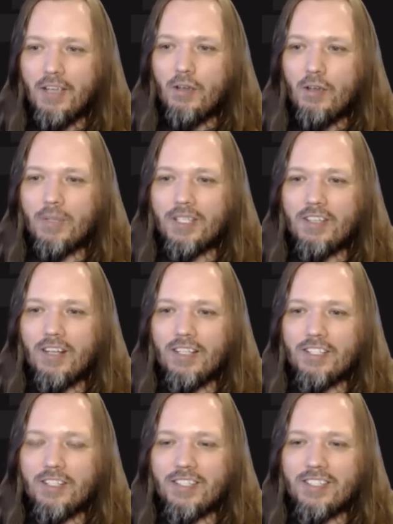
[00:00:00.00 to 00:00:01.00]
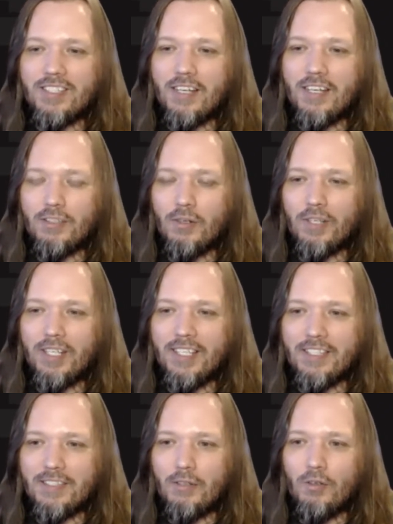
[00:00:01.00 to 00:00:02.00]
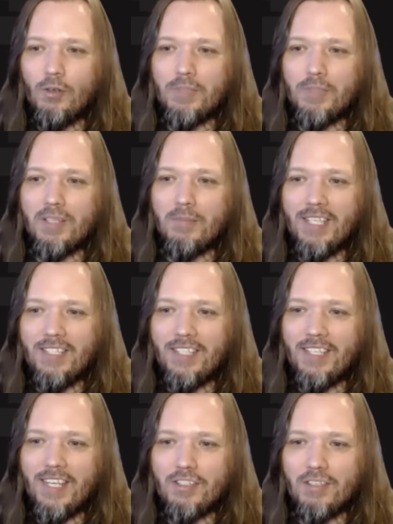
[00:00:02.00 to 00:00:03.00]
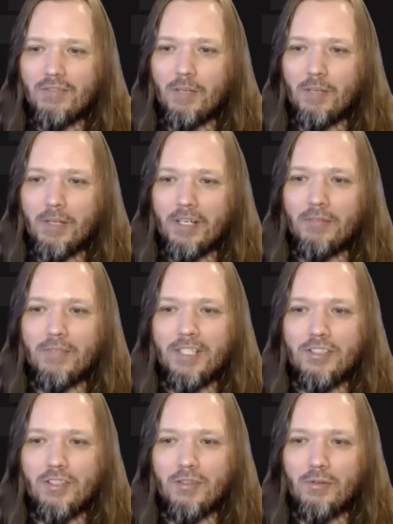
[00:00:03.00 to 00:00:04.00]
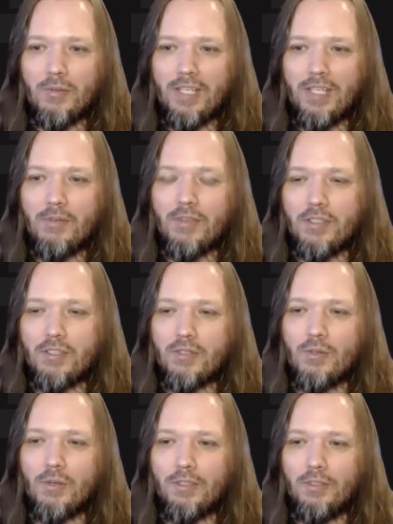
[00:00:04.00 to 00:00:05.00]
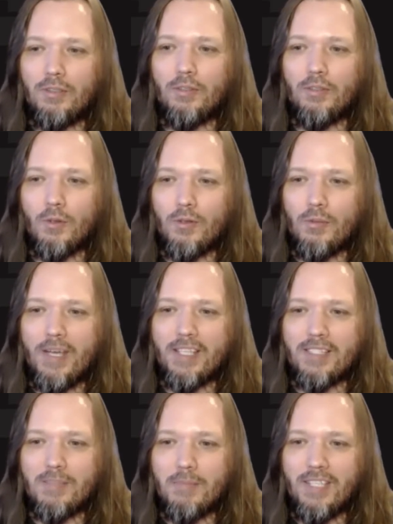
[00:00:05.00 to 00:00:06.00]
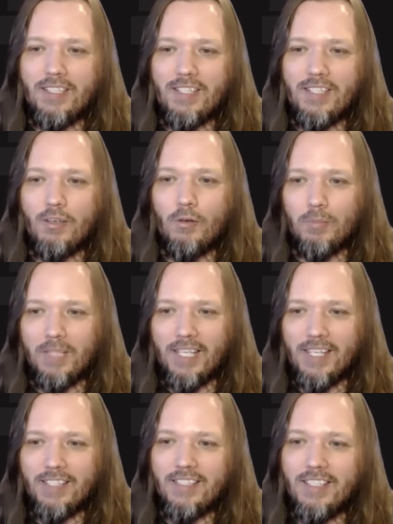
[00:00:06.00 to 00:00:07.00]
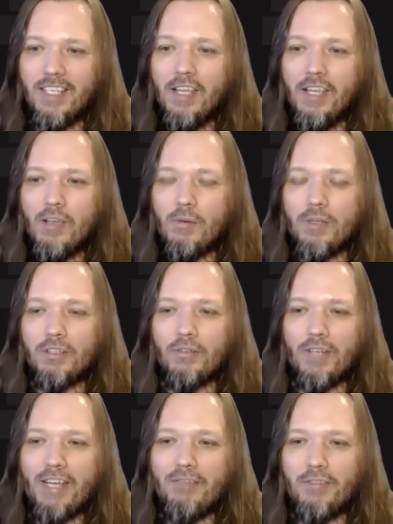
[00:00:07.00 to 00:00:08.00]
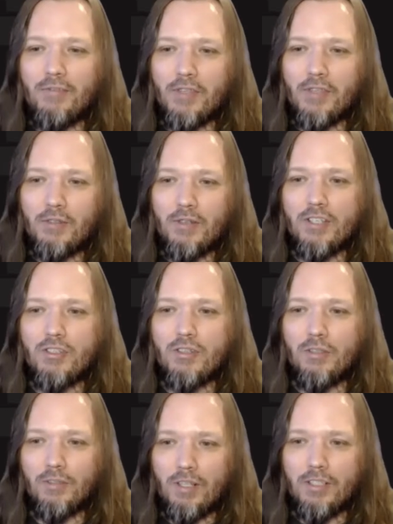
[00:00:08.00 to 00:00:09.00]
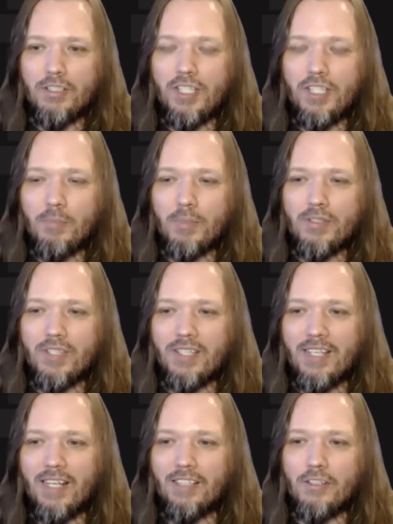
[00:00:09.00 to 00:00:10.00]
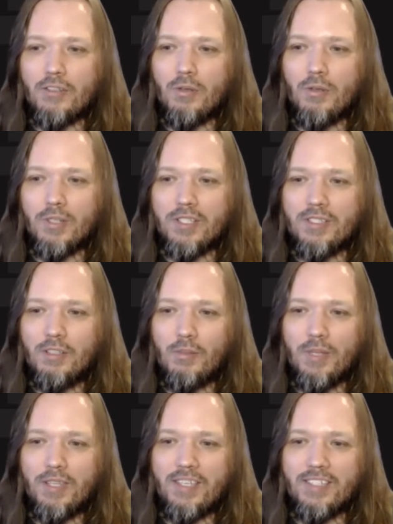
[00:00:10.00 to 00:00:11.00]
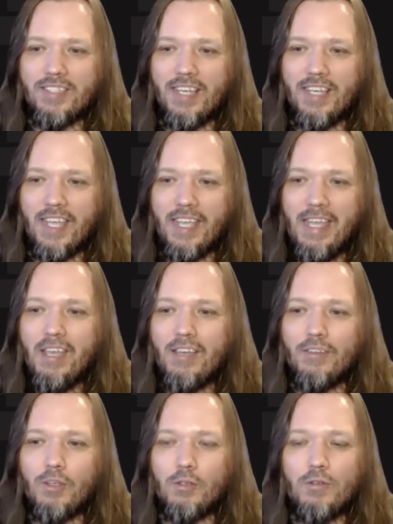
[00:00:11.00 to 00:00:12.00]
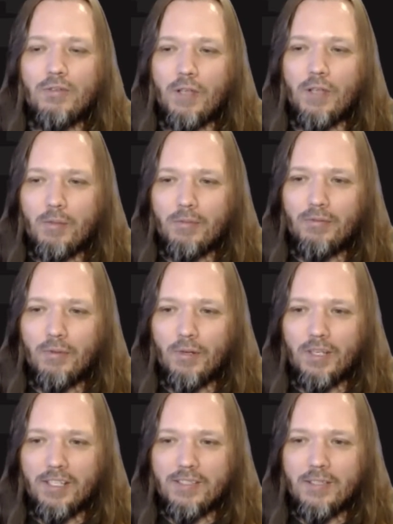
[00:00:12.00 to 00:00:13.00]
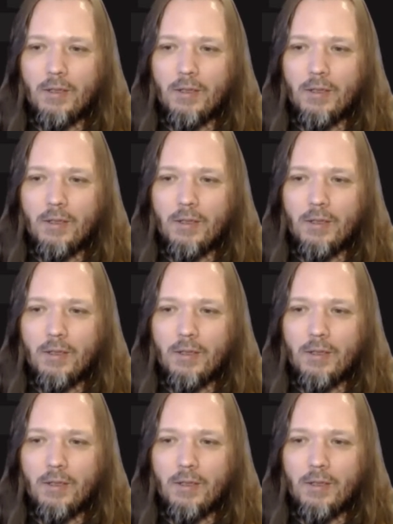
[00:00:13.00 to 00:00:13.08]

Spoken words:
We acknowledge that this territory is the home to the Métis Nation of Alberta, Region 3, with the historical Northwest Métis homeland. We are grateful for the traditional knowledge keepers and elders who are still with us today and those who have gone before us.